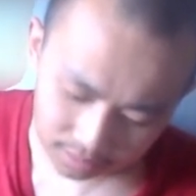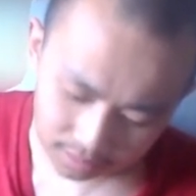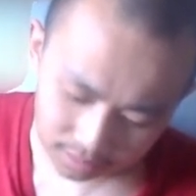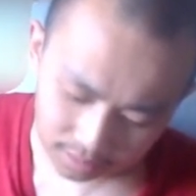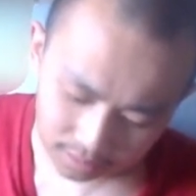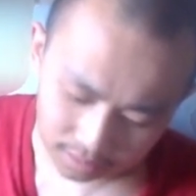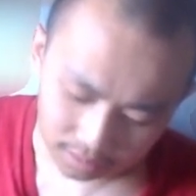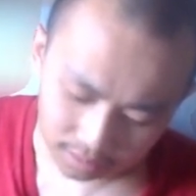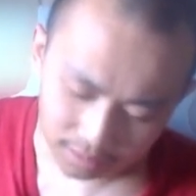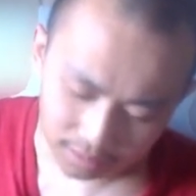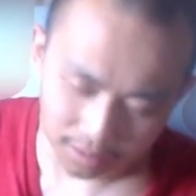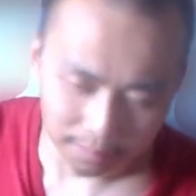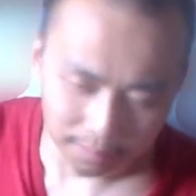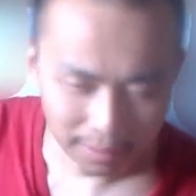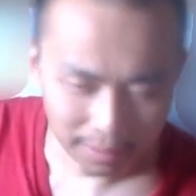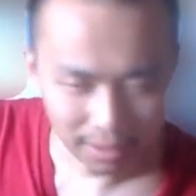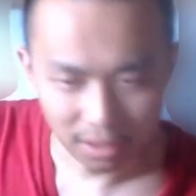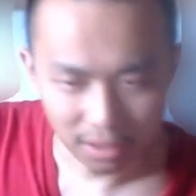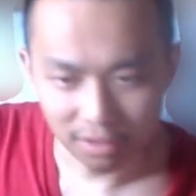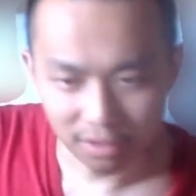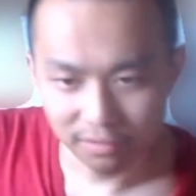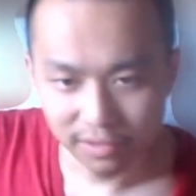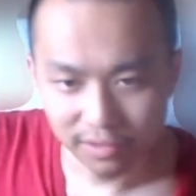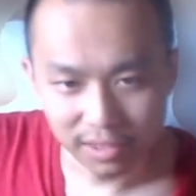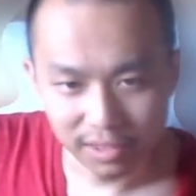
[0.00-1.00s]
And
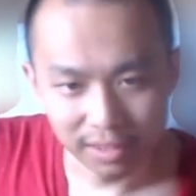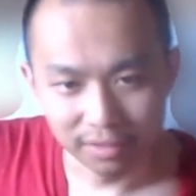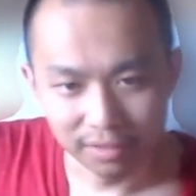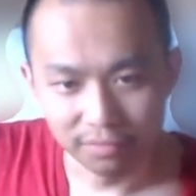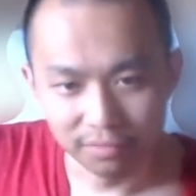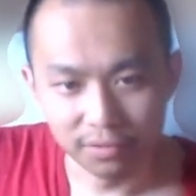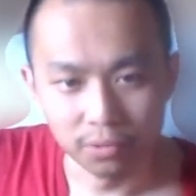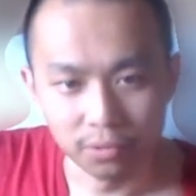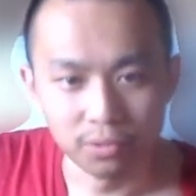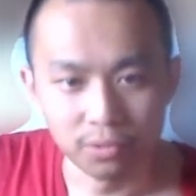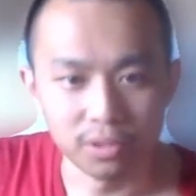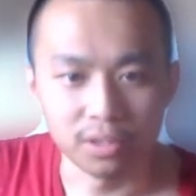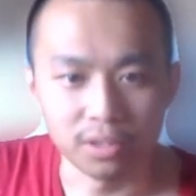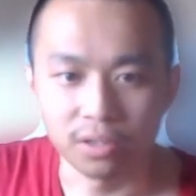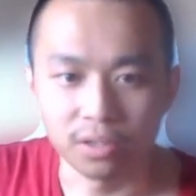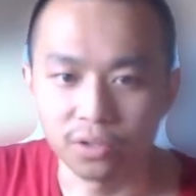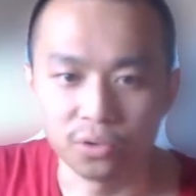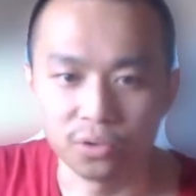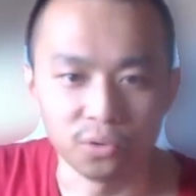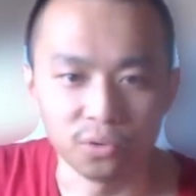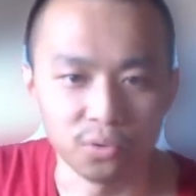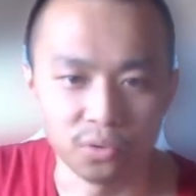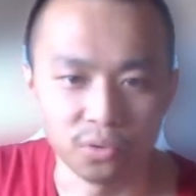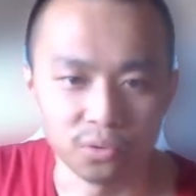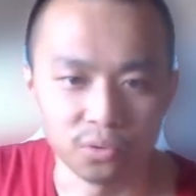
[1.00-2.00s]
obviously in the future,
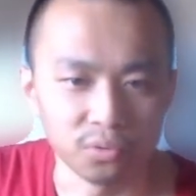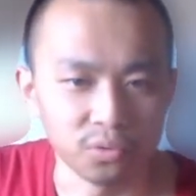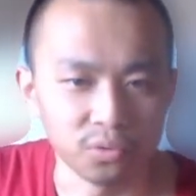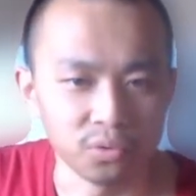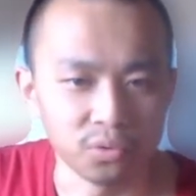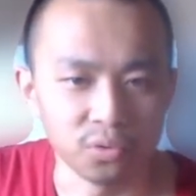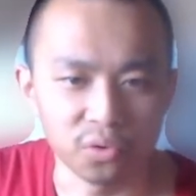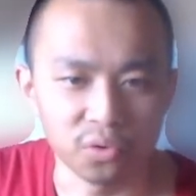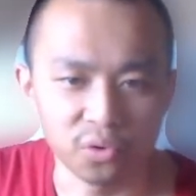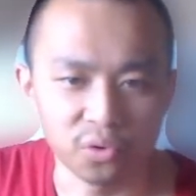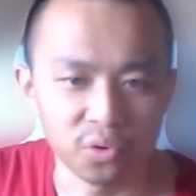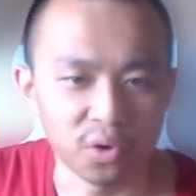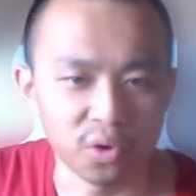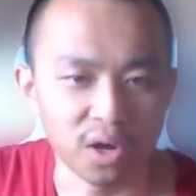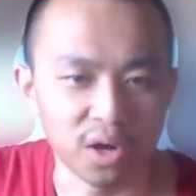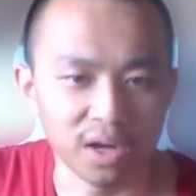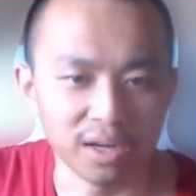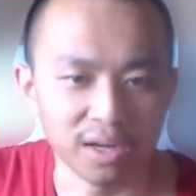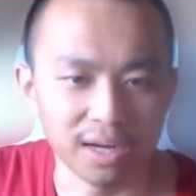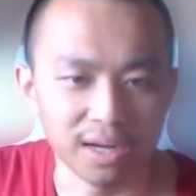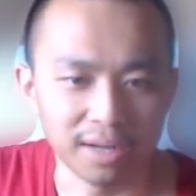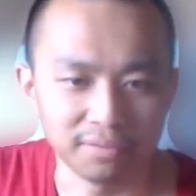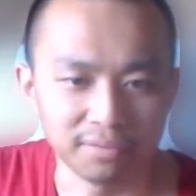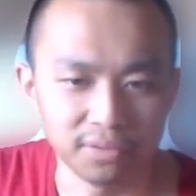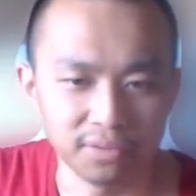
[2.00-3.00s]
you're not going to
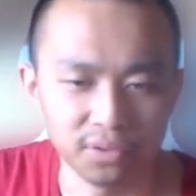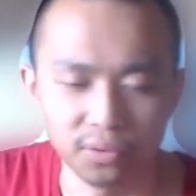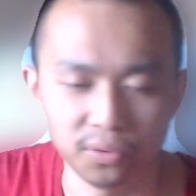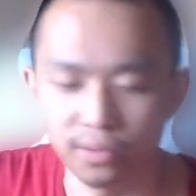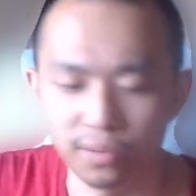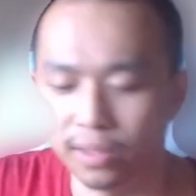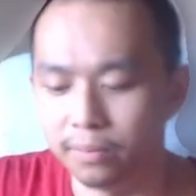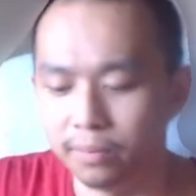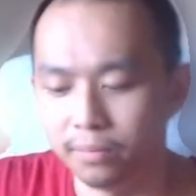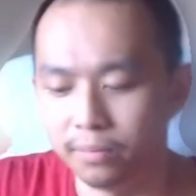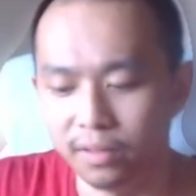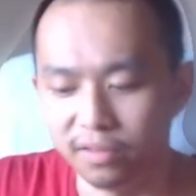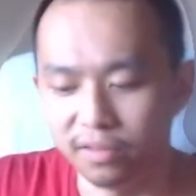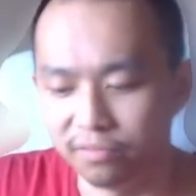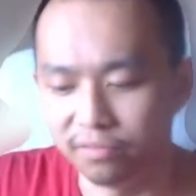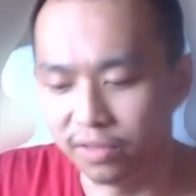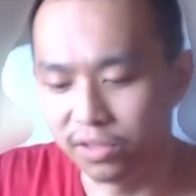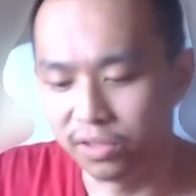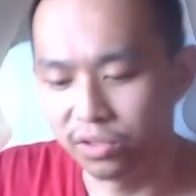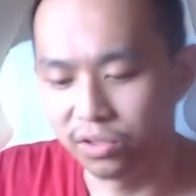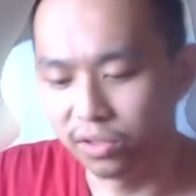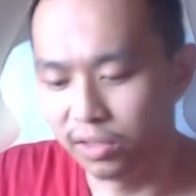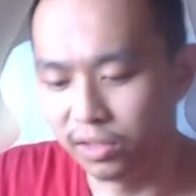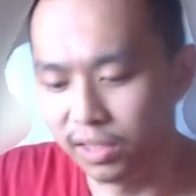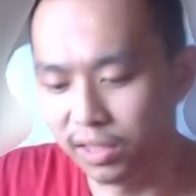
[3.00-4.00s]
have to do that.
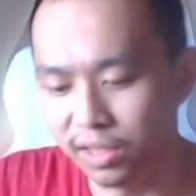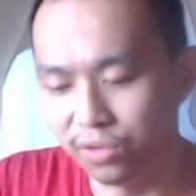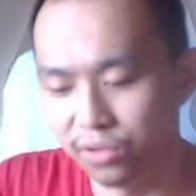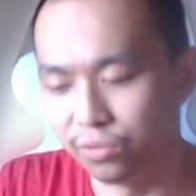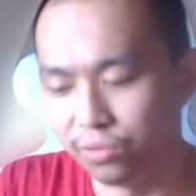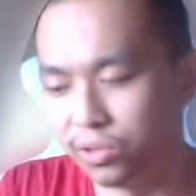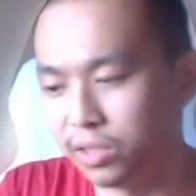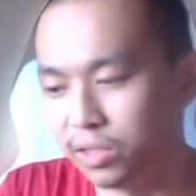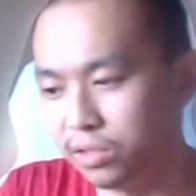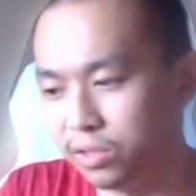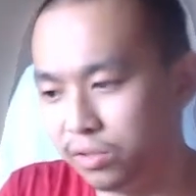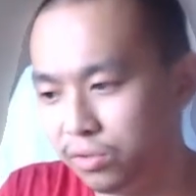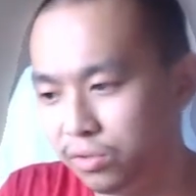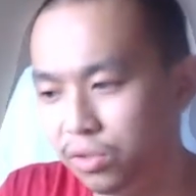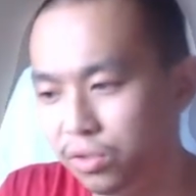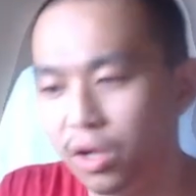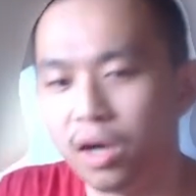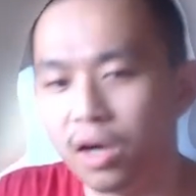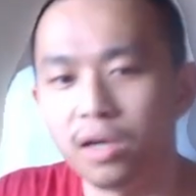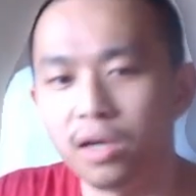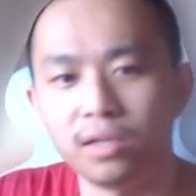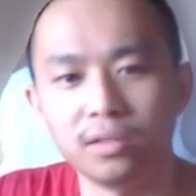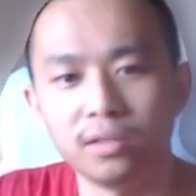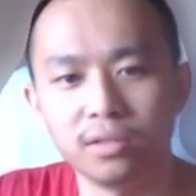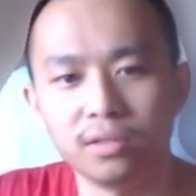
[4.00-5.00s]
Eventually,
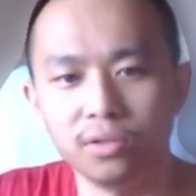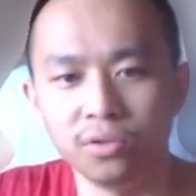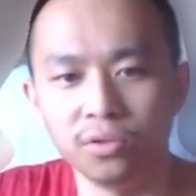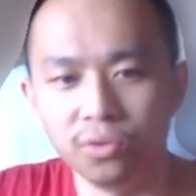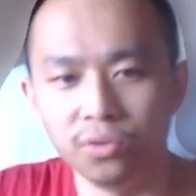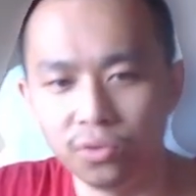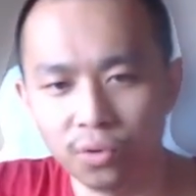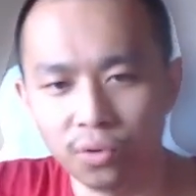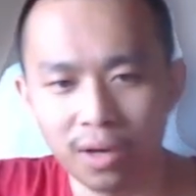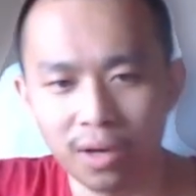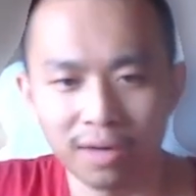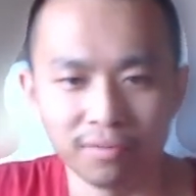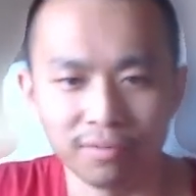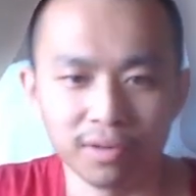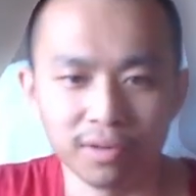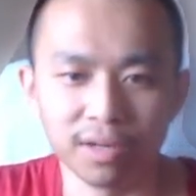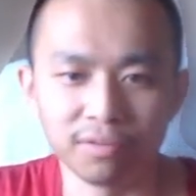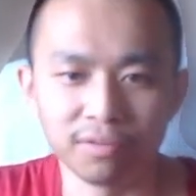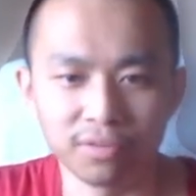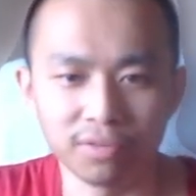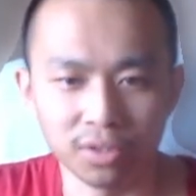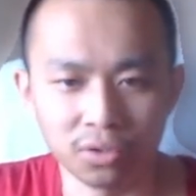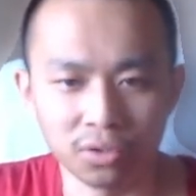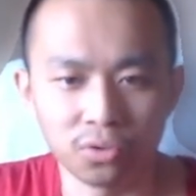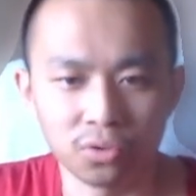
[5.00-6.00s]
you'll have enough
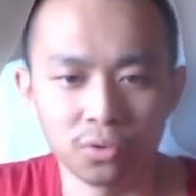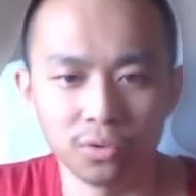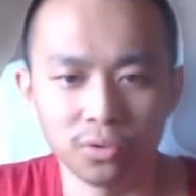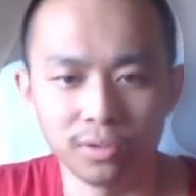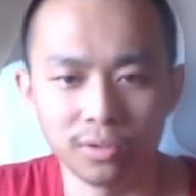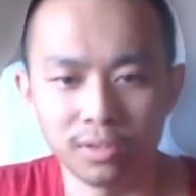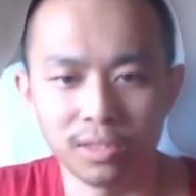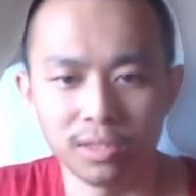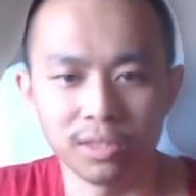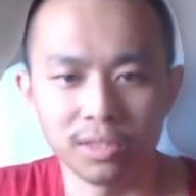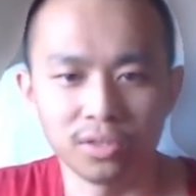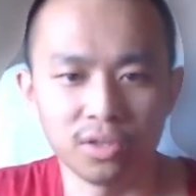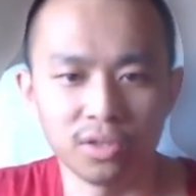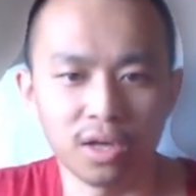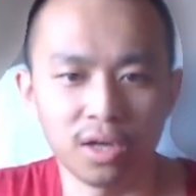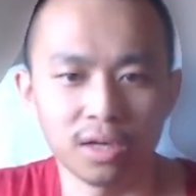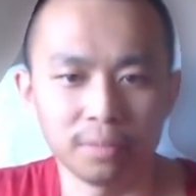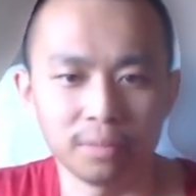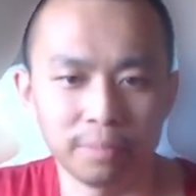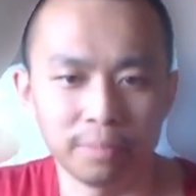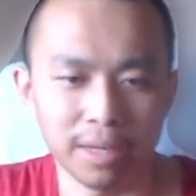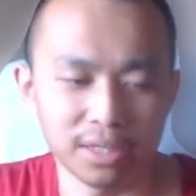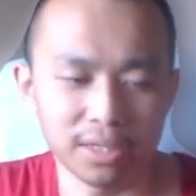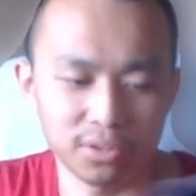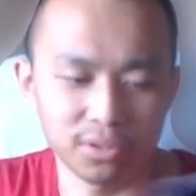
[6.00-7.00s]
control to just not
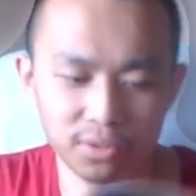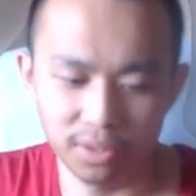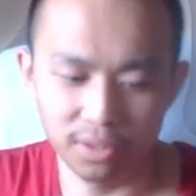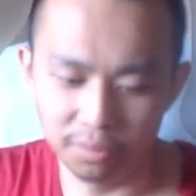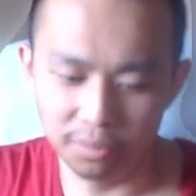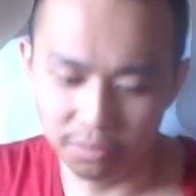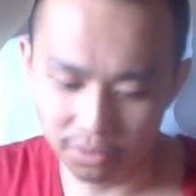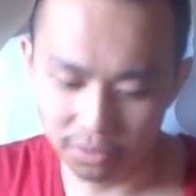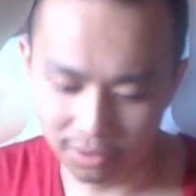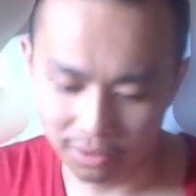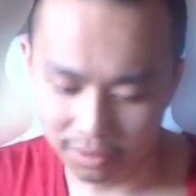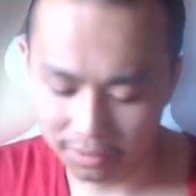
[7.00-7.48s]
bash your keyboard.